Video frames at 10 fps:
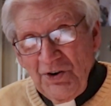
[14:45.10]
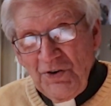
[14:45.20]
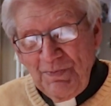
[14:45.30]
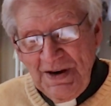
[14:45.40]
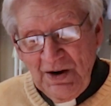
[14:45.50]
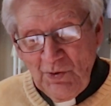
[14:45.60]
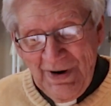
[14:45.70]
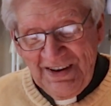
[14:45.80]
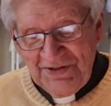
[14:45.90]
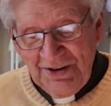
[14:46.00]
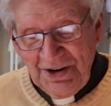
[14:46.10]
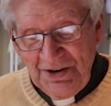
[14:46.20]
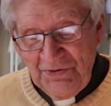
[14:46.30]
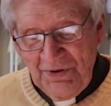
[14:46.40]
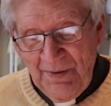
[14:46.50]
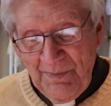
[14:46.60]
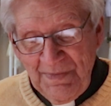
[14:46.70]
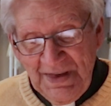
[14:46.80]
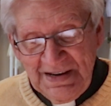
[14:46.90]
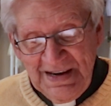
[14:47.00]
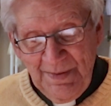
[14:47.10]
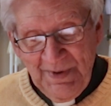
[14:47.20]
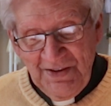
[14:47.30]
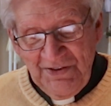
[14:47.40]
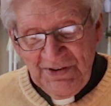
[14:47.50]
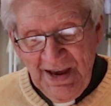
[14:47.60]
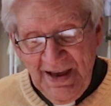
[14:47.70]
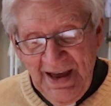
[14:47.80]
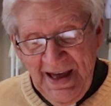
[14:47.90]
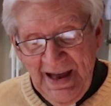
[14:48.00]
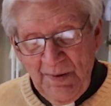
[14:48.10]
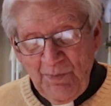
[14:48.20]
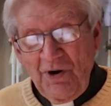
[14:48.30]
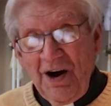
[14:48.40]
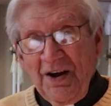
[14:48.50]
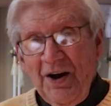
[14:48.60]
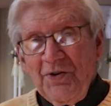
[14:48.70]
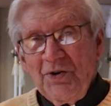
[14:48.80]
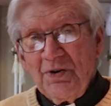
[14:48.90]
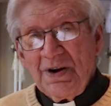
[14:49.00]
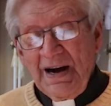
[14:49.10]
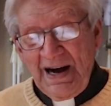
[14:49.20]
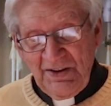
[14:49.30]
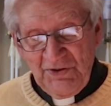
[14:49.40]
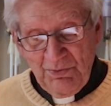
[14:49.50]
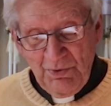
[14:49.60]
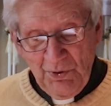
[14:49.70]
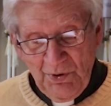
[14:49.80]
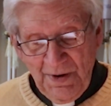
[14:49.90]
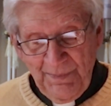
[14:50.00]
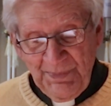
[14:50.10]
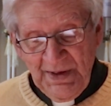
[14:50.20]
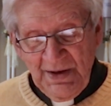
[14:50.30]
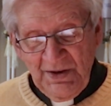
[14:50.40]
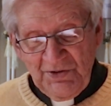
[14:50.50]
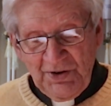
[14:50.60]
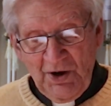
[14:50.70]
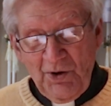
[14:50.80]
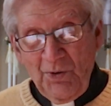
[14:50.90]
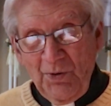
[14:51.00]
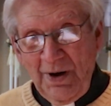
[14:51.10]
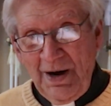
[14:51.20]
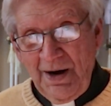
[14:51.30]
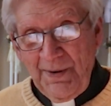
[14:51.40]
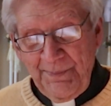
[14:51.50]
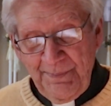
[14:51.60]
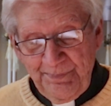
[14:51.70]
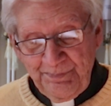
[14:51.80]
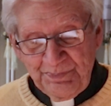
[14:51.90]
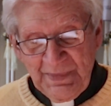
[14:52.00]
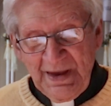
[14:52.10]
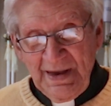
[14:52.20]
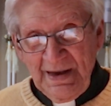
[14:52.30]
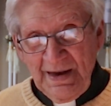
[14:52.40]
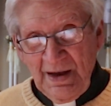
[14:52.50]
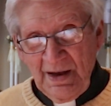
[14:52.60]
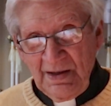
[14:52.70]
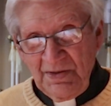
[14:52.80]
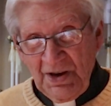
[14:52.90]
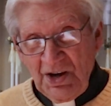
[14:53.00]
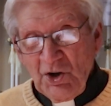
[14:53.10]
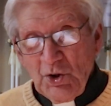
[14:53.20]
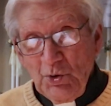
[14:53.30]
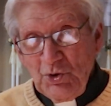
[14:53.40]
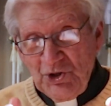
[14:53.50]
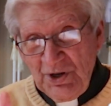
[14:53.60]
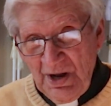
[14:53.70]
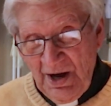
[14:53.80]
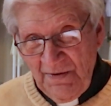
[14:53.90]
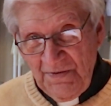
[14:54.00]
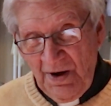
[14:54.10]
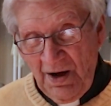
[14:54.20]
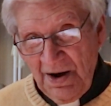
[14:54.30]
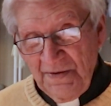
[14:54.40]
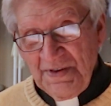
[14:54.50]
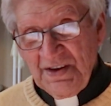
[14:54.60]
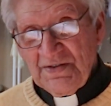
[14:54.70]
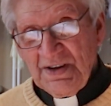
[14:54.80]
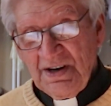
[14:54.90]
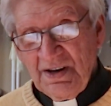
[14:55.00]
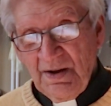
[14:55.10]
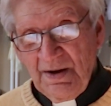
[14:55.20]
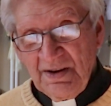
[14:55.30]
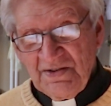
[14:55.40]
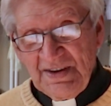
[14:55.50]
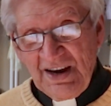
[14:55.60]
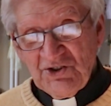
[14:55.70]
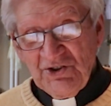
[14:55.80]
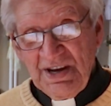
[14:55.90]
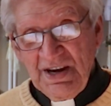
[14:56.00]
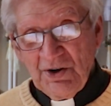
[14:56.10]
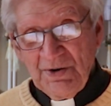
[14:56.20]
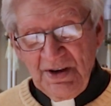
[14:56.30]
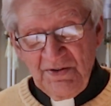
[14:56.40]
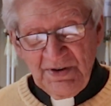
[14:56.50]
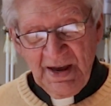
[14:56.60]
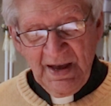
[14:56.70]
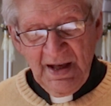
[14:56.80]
is being wrestled from the demons and brought under God's rule. So the conclusion of all of this little section here is